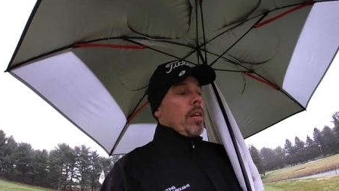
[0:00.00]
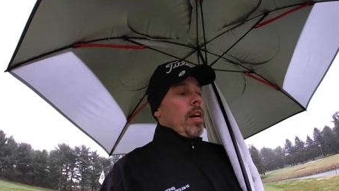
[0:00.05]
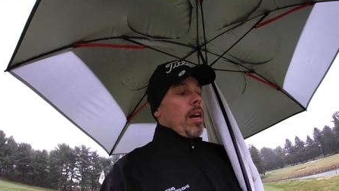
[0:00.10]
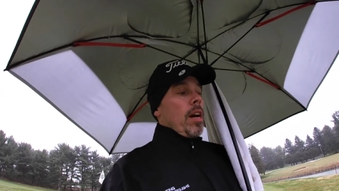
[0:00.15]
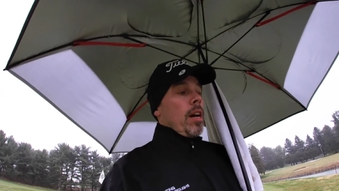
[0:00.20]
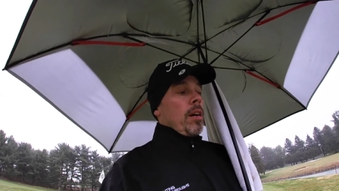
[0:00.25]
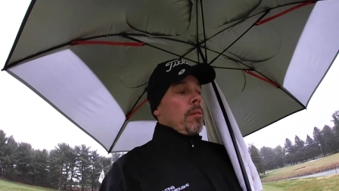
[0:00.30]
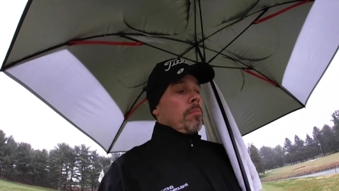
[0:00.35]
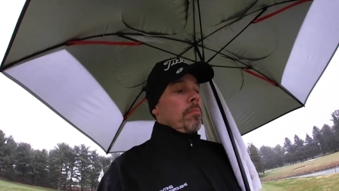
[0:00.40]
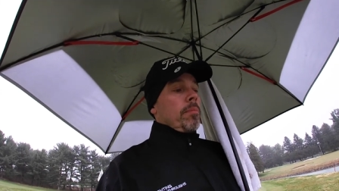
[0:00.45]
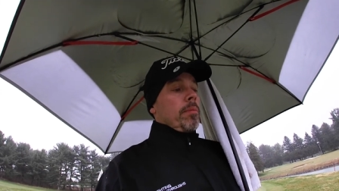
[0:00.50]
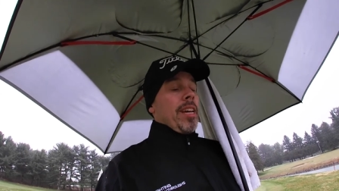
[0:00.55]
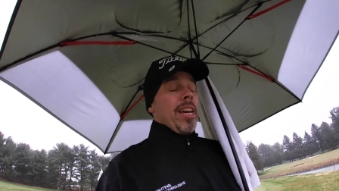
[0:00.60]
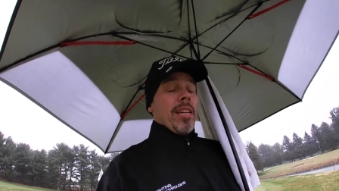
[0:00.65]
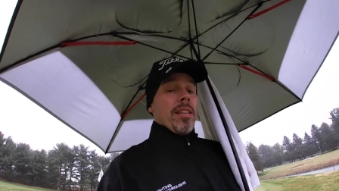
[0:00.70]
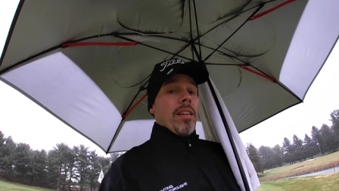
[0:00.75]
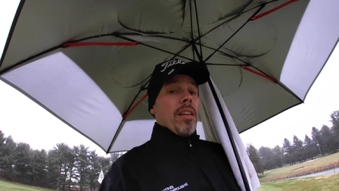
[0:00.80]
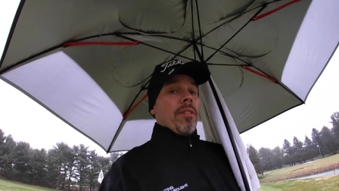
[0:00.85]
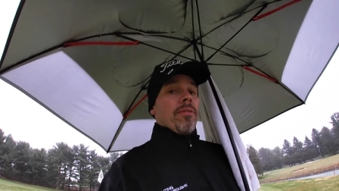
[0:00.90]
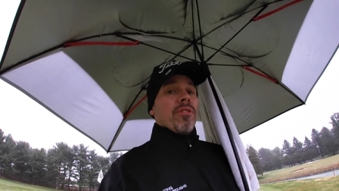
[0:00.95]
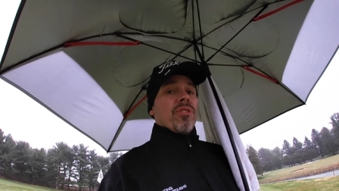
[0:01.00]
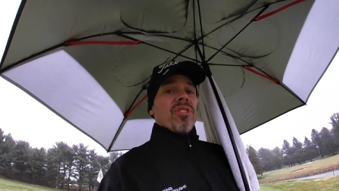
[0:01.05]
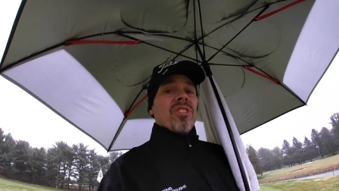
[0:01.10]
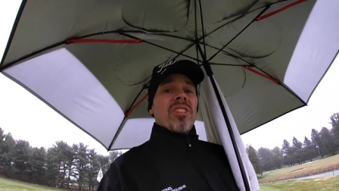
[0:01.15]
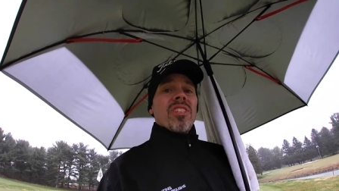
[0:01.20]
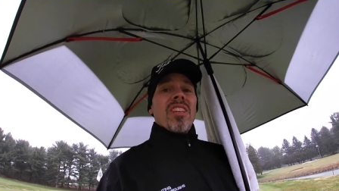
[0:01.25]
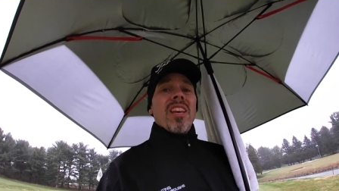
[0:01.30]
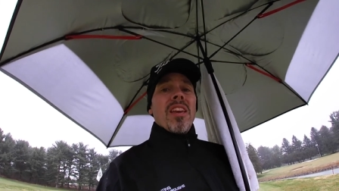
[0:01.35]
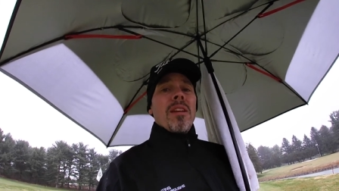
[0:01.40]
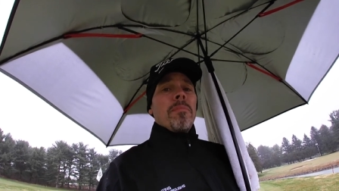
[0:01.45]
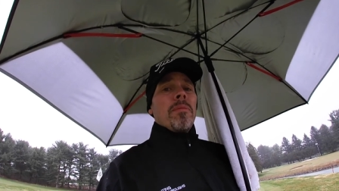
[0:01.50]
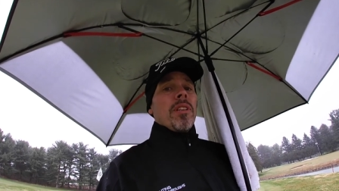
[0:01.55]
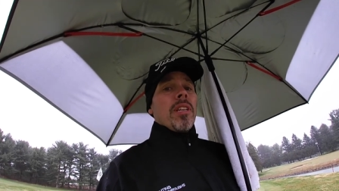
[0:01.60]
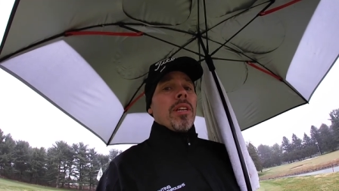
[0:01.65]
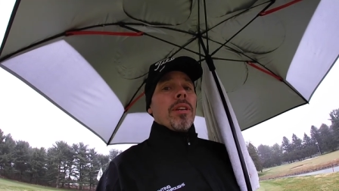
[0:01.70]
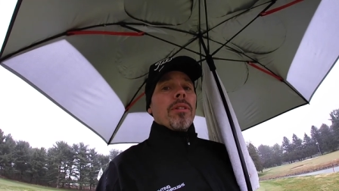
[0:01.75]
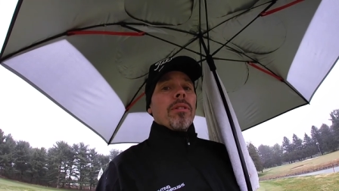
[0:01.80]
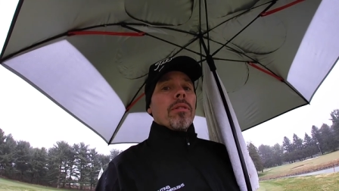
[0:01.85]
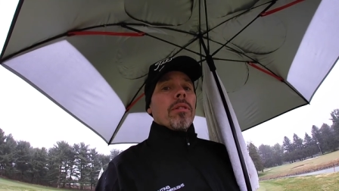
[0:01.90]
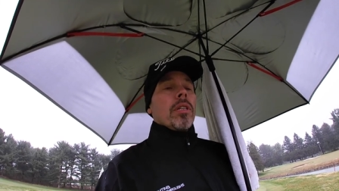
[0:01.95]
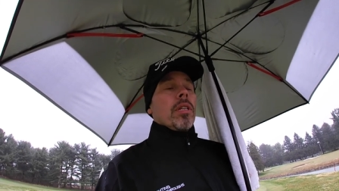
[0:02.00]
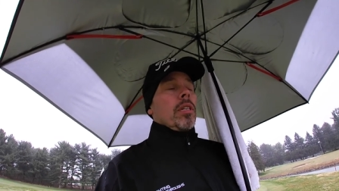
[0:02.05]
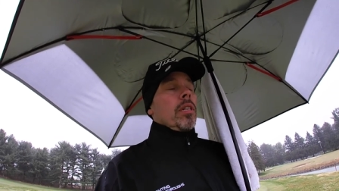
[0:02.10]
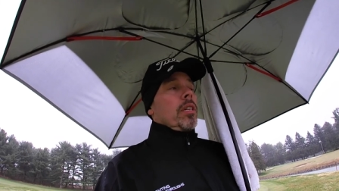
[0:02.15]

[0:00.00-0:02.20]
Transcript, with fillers: Um, head covers, same deal.